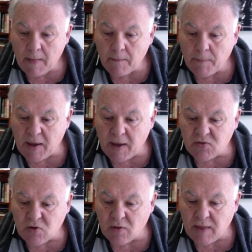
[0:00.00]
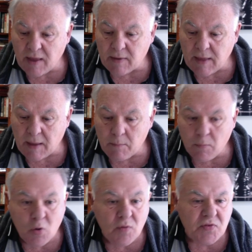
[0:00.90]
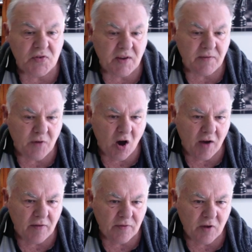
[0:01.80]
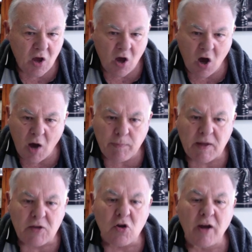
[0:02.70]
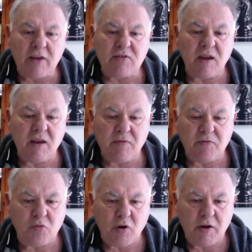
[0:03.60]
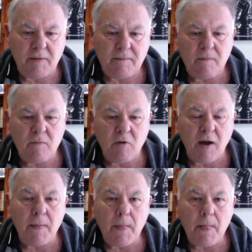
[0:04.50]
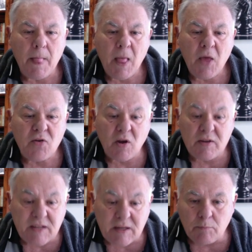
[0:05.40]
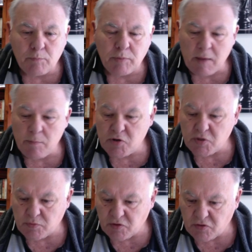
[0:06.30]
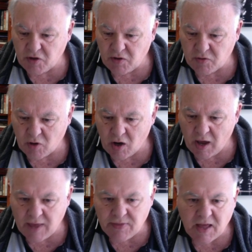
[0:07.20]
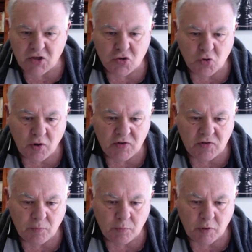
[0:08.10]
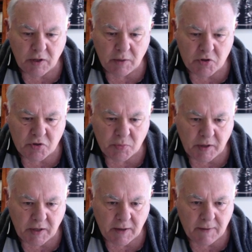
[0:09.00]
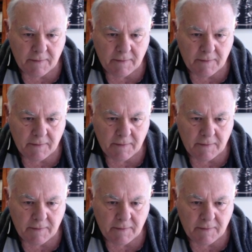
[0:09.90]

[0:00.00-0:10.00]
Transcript: based on that move, c5, I played knight to f3, right? So I didn't play bishop to d3. I had that choice of putting a bishop here,